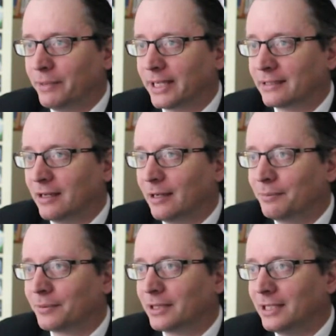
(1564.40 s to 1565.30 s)
picked
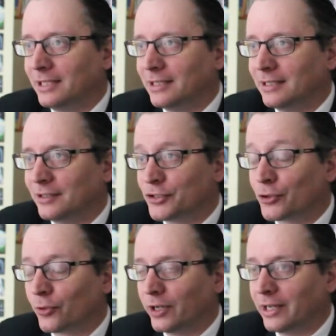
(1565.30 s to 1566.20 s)
up the
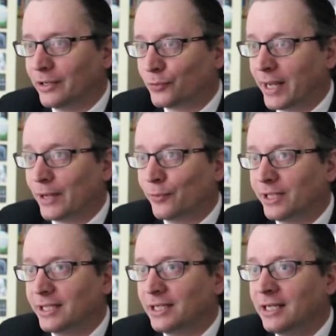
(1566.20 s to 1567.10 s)
story and ran
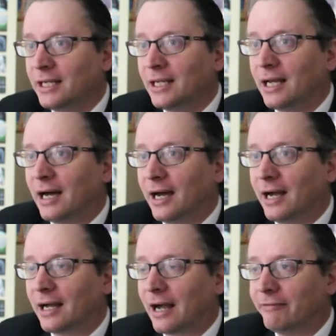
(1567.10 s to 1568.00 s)
with it.
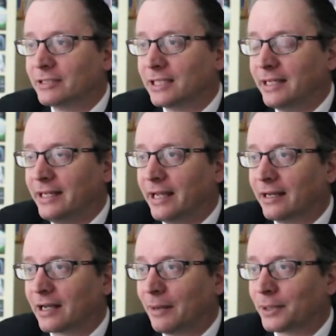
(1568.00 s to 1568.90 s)
Obviously, he
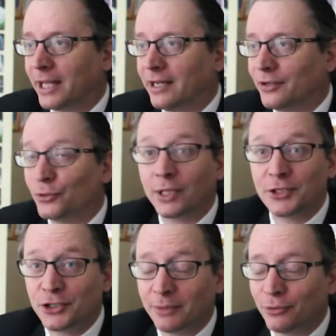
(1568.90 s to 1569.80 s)
had a complicated
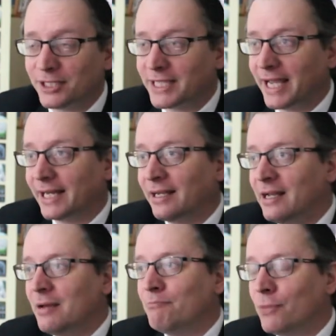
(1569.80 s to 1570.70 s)
relationship with his dad.
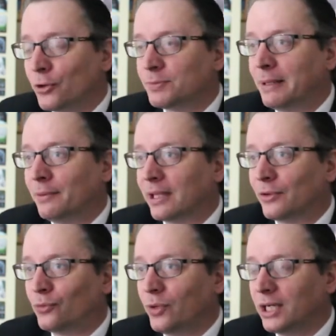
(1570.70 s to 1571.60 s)
Most people
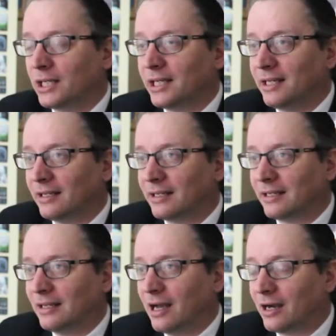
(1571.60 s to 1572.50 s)
that really
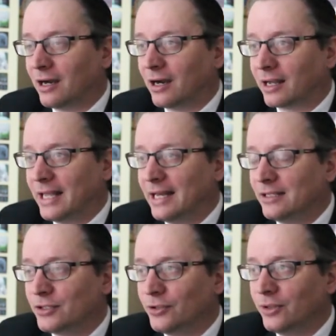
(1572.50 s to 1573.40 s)
get
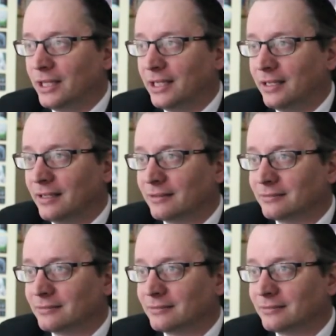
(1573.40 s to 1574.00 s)
into the